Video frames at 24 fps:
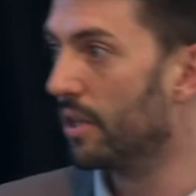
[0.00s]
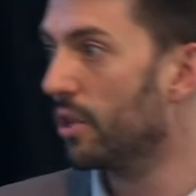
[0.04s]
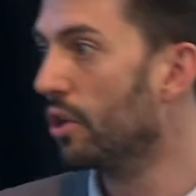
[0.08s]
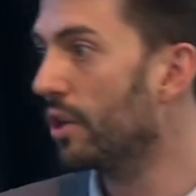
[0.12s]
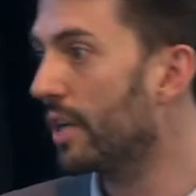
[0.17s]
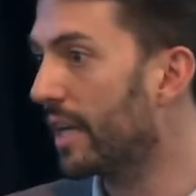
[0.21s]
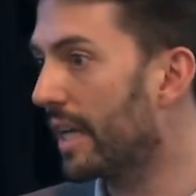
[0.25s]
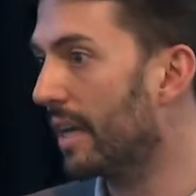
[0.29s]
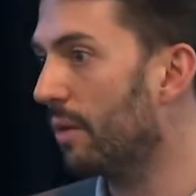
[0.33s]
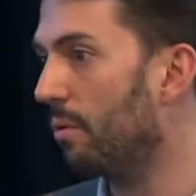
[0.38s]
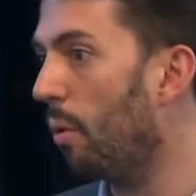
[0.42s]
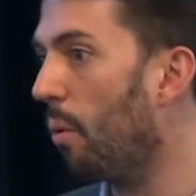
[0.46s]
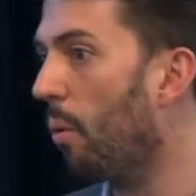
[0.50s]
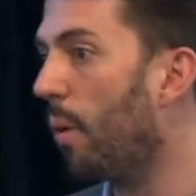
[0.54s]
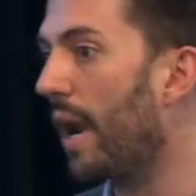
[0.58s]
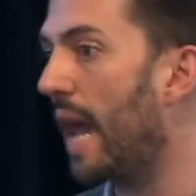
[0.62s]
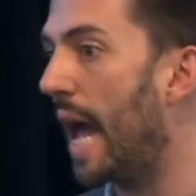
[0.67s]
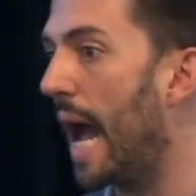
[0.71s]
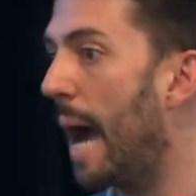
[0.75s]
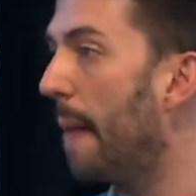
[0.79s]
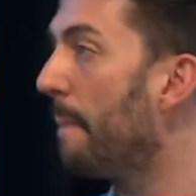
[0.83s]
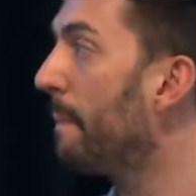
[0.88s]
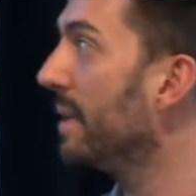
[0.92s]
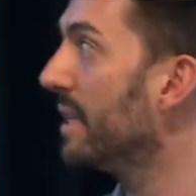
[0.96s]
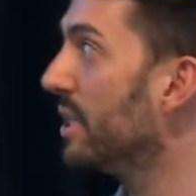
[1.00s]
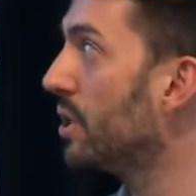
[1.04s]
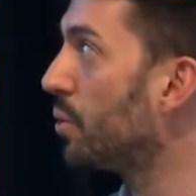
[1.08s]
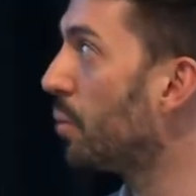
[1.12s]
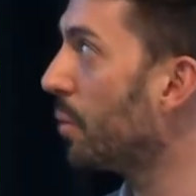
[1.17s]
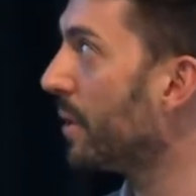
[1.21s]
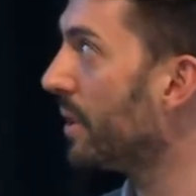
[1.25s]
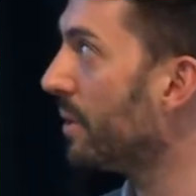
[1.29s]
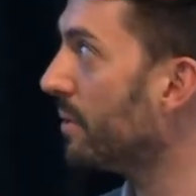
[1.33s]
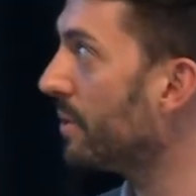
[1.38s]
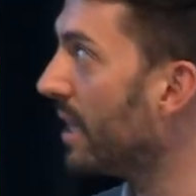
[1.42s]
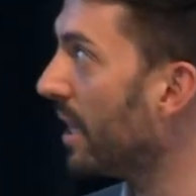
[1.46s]
looking at, well, what happens
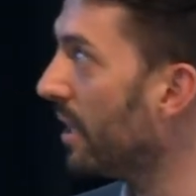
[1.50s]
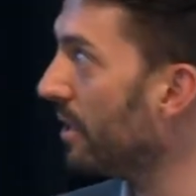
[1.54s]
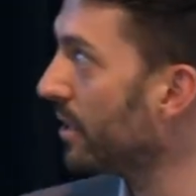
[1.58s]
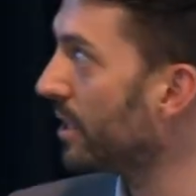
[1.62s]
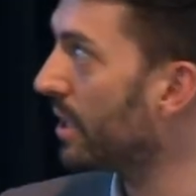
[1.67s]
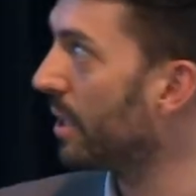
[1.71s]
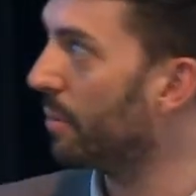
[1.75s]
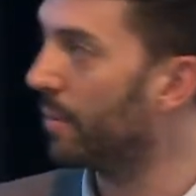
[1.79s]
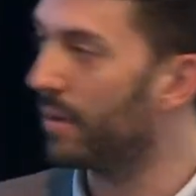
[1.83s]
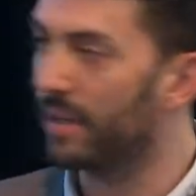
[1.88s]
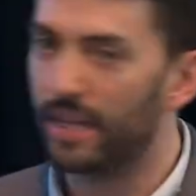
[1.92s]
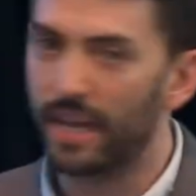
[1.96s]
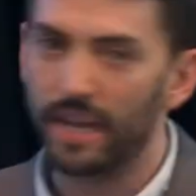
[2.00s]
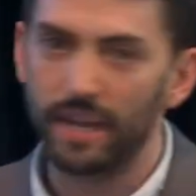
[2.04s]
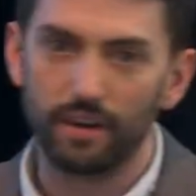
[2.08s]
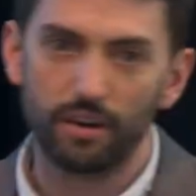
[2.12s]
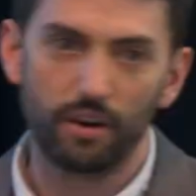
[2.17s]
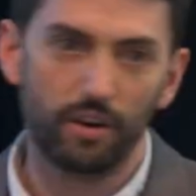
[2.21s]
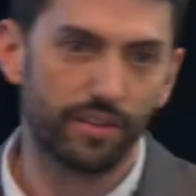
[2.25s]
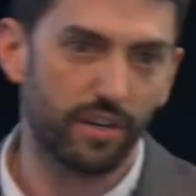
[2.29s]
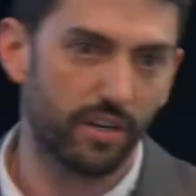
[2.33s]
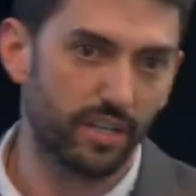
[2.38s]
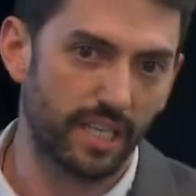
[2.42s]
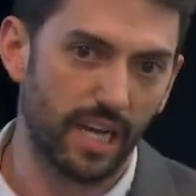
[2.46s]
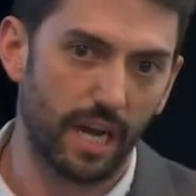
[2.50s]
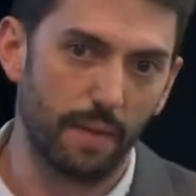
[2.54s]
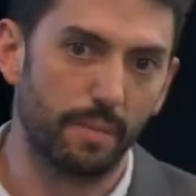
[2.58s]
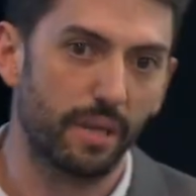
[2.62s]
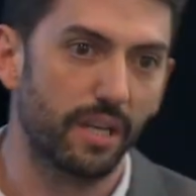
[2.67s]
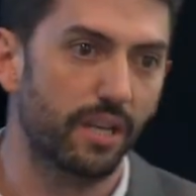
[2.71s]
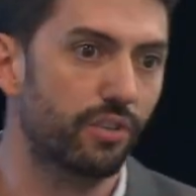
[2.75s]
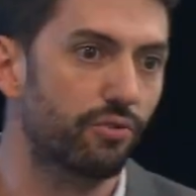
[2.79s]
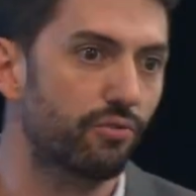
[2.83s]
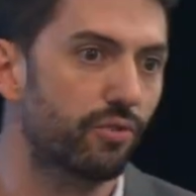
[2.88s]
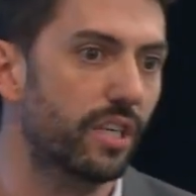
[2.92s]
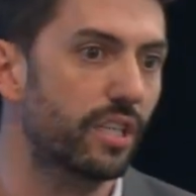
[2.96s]
when you tell someone they are, their
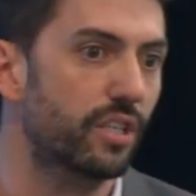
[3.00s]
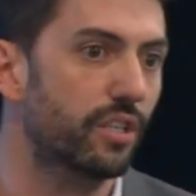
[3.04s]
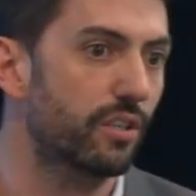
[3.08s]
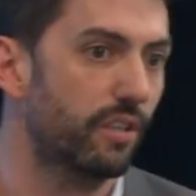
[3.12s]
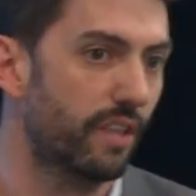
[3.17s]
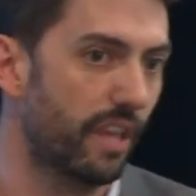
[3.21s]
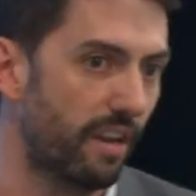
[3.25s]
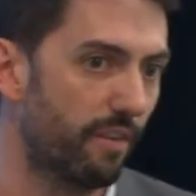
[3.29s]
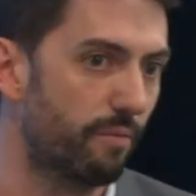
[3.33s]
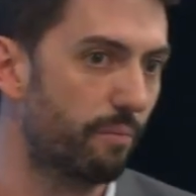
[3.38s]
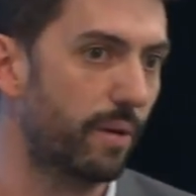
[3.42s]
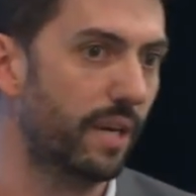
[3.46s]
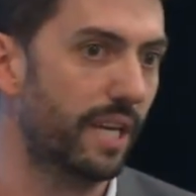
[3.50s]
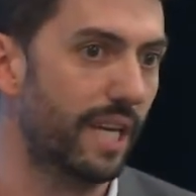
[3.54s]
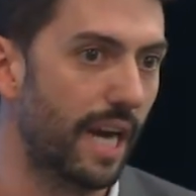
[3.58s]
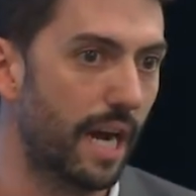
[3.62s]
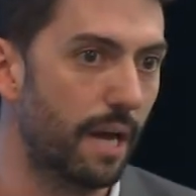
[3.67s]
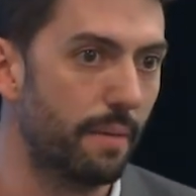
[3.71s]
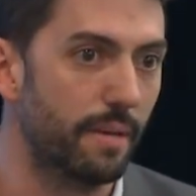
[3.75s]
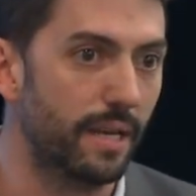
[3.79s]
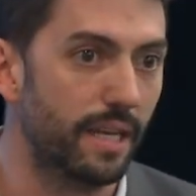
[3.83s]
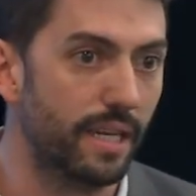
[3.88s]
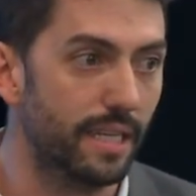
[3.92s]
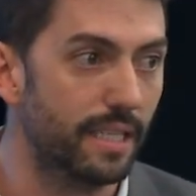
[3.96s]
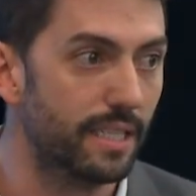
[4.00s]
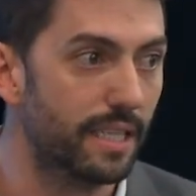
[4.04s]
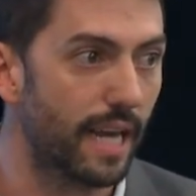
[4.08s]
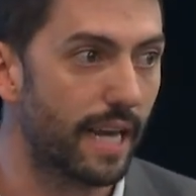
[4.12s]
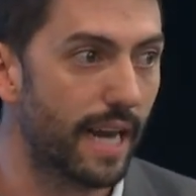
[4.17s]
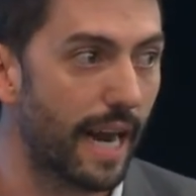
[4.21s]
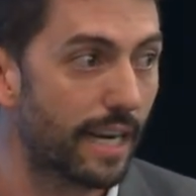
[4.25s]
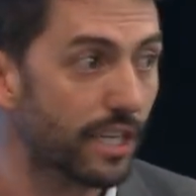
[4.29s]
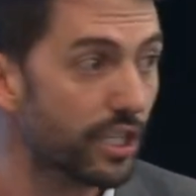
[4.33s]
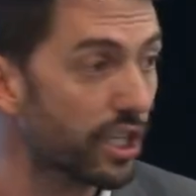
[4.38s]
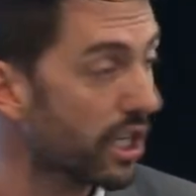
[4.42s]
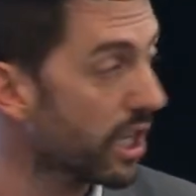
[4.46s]
diabetes risk or they have prediabetes? And
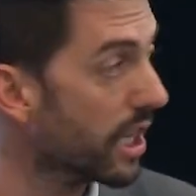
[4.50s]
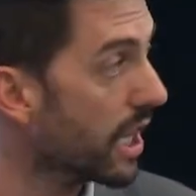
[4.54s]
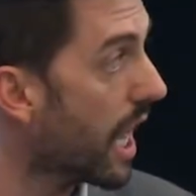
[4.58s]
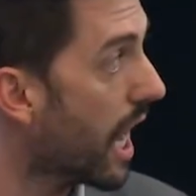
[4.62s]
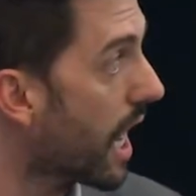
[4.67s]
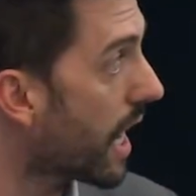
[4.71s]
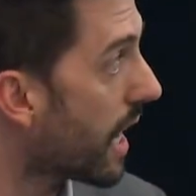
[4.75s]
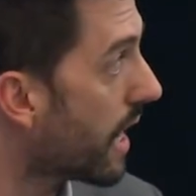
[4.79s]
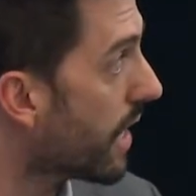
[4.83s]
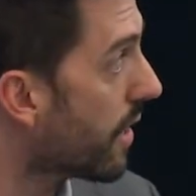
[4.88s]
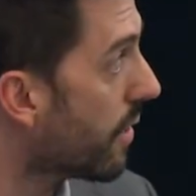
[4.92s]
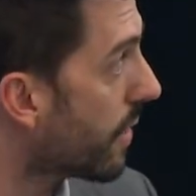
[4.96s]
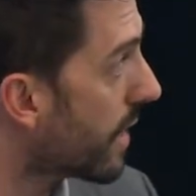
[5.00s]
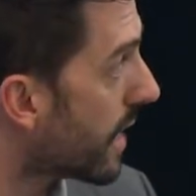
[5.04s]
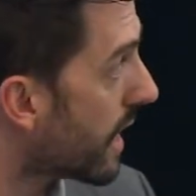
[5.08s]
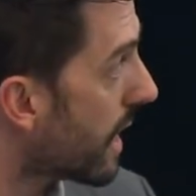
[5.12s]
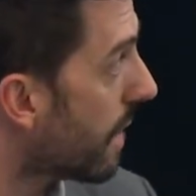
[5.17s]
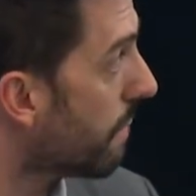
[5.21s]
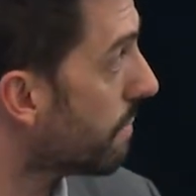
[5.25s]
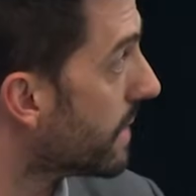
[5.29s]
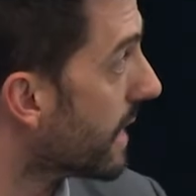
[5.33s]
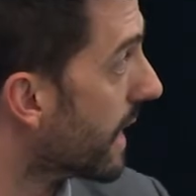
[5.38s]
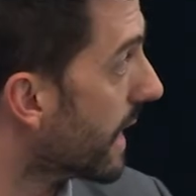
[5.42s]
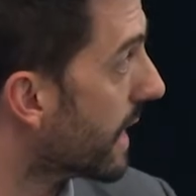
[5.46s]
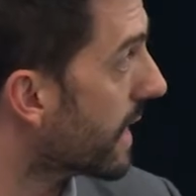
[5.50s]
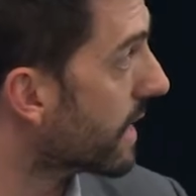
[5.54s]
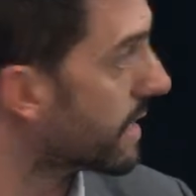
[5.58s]
actually a lot, of, you get an uptick.